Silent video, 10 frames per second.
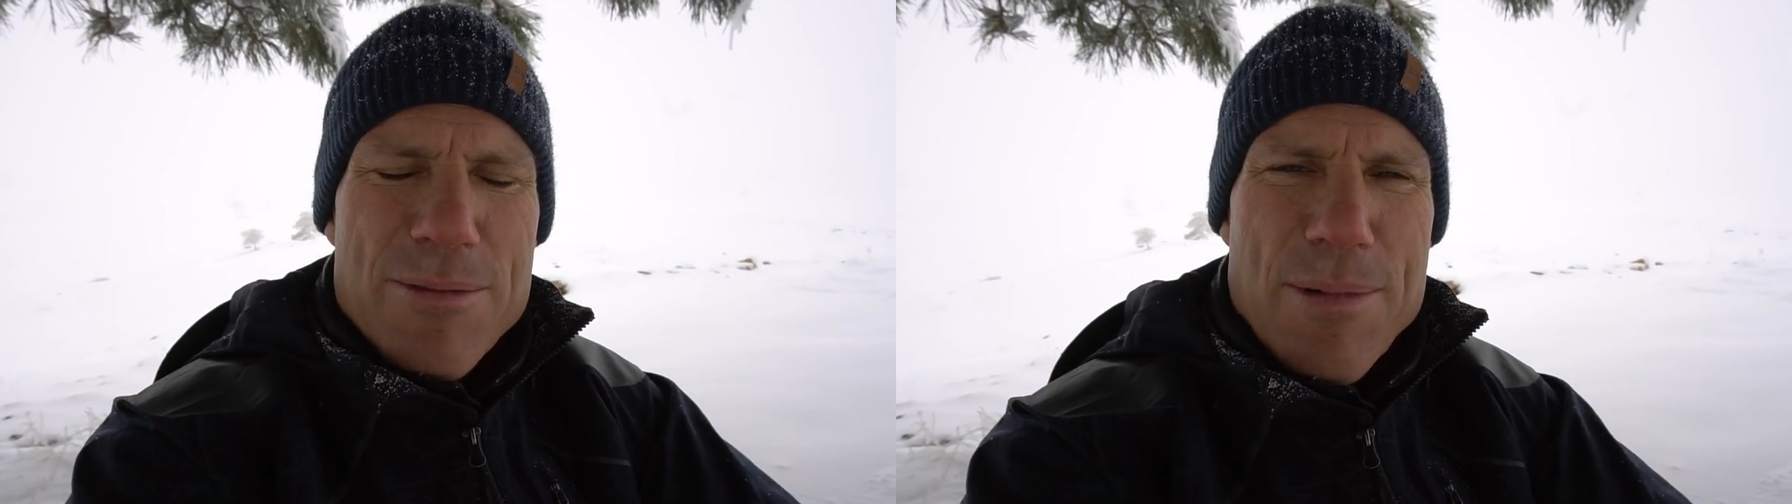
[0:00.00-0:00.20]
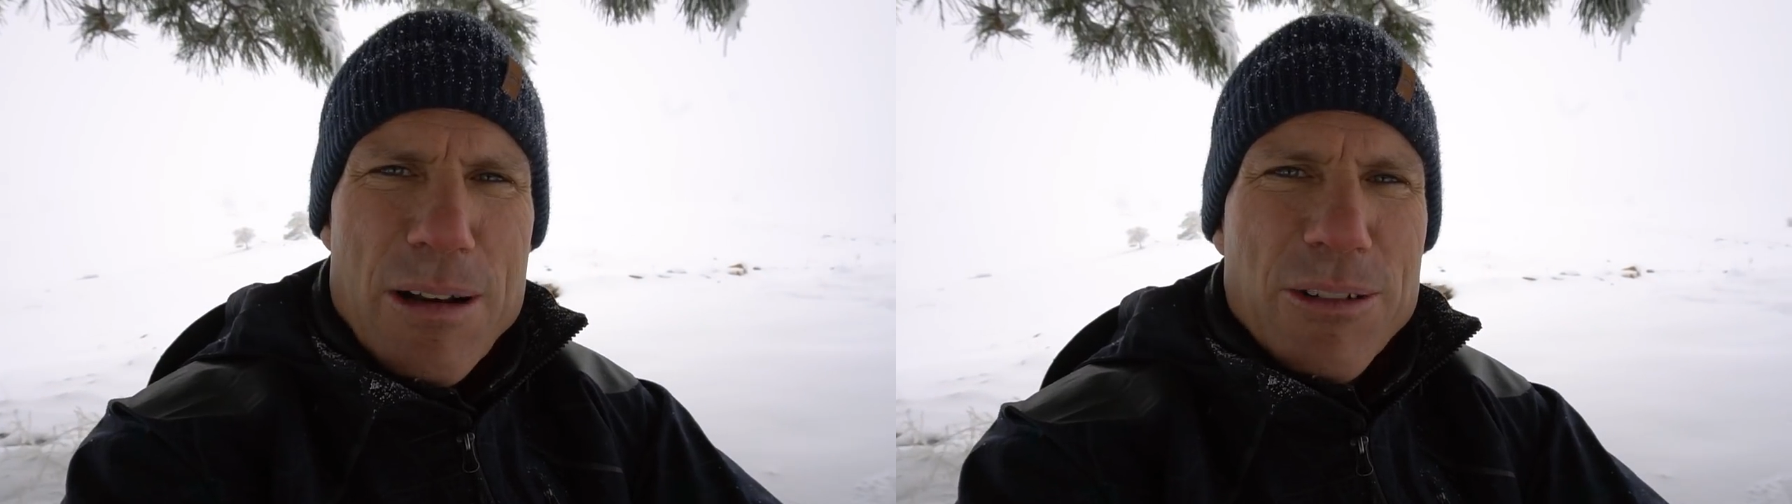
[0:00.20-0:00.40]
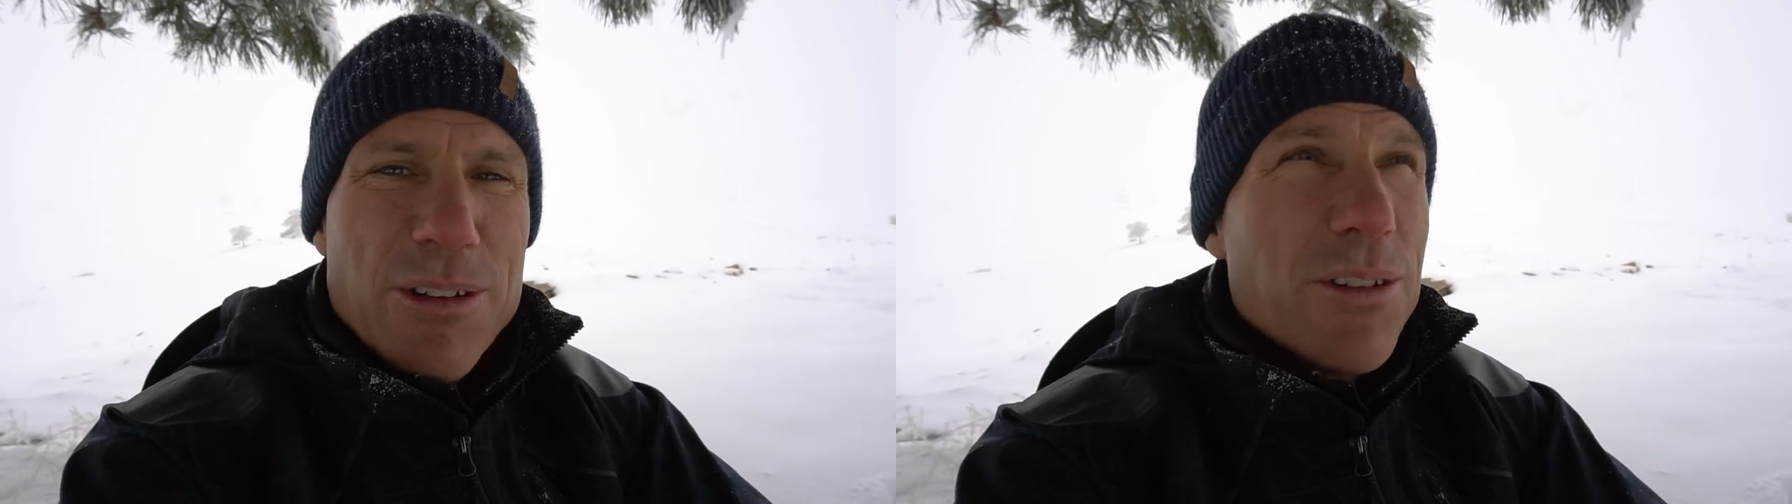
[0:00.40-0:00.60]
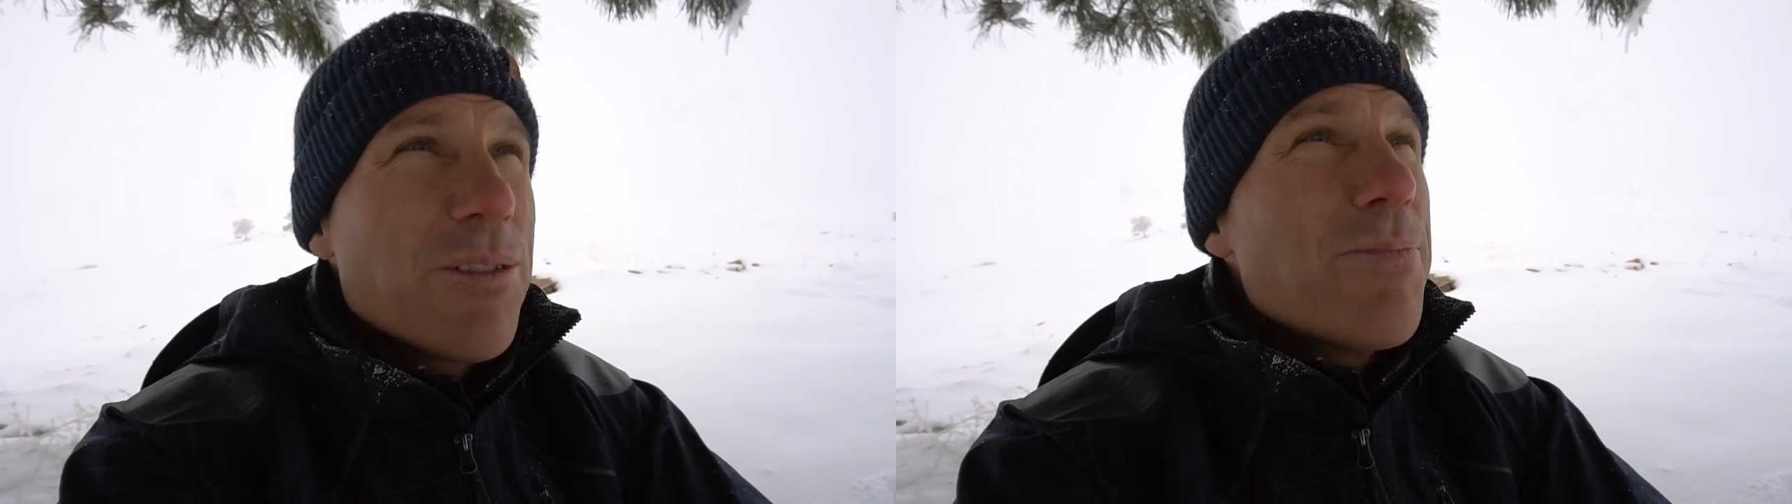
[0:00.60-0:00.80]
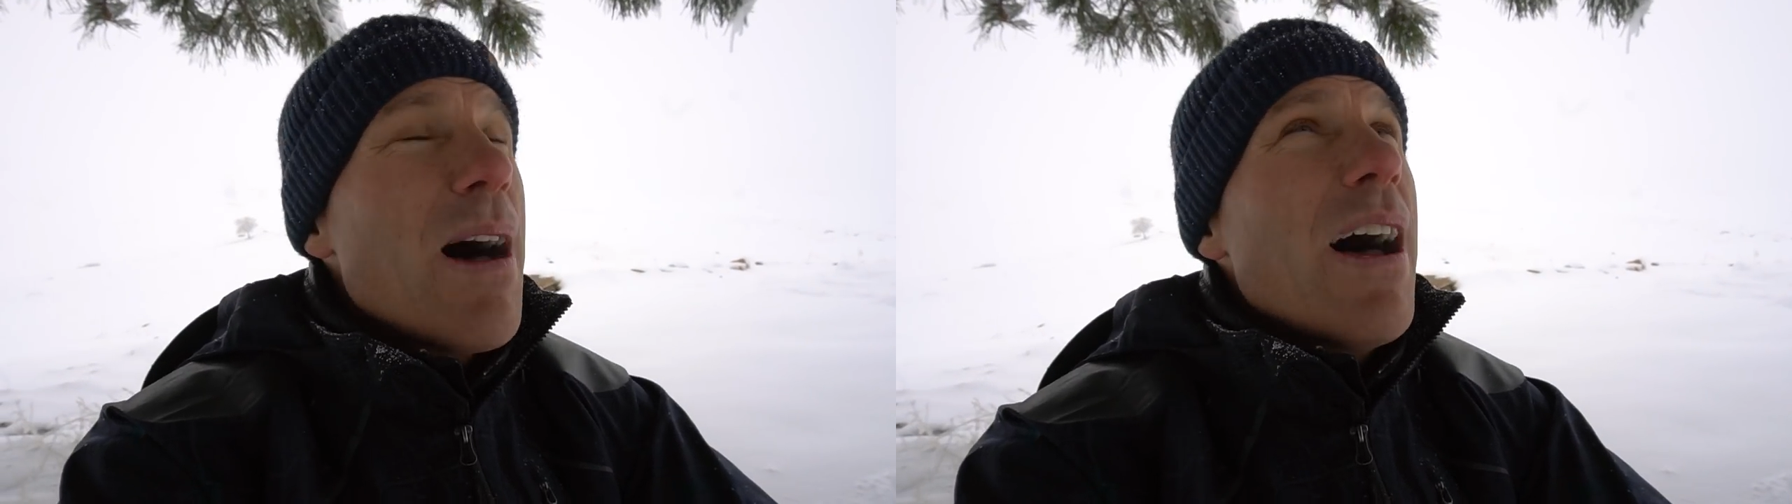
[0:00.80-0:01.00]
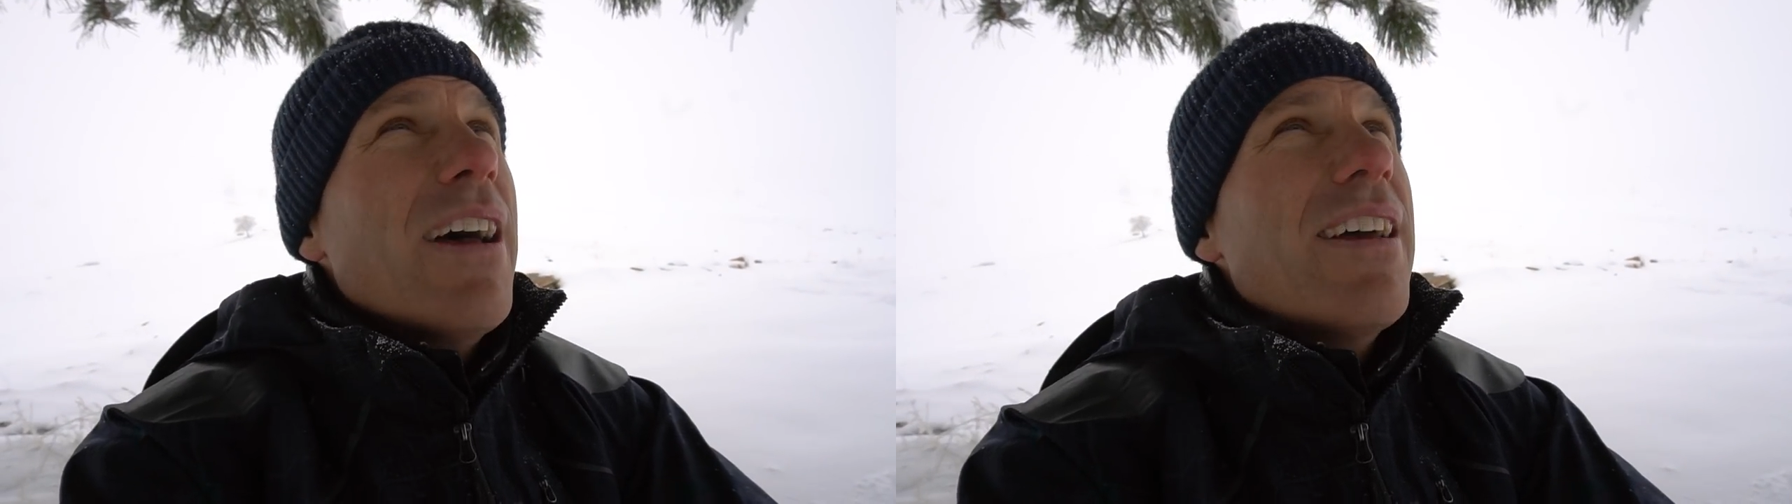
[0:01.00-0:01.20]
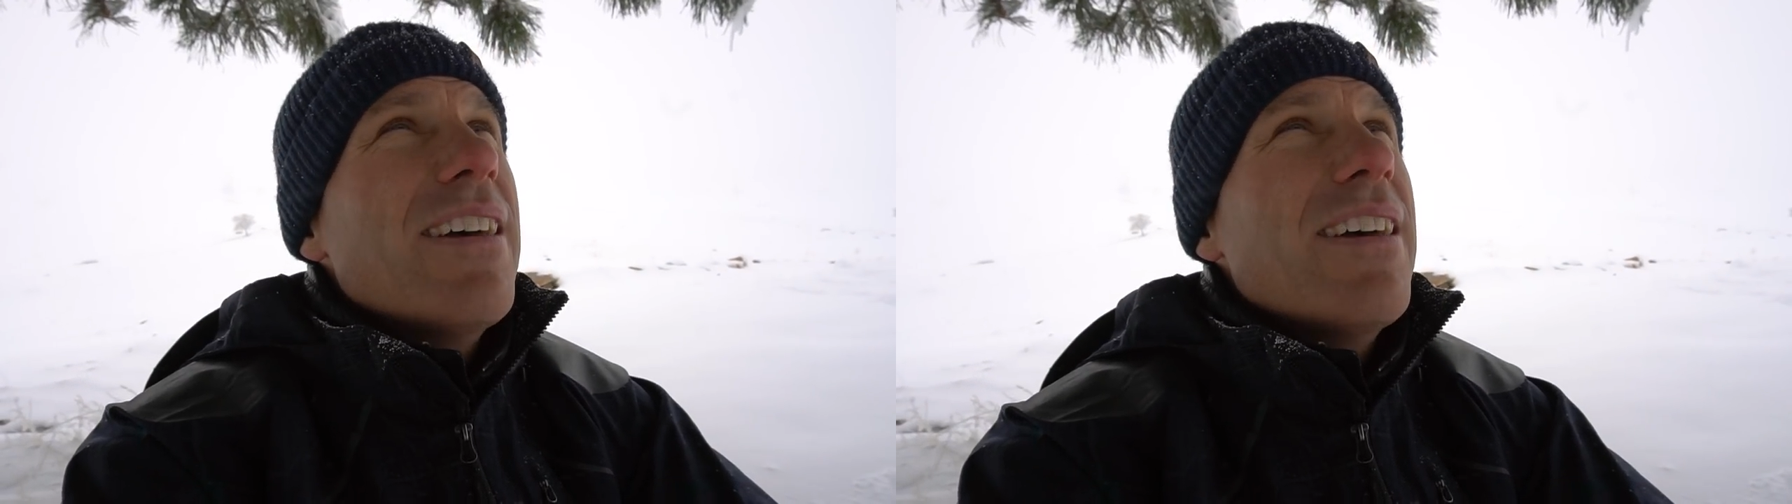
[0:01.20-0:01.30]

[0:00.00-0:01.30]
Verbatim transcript: special little spot.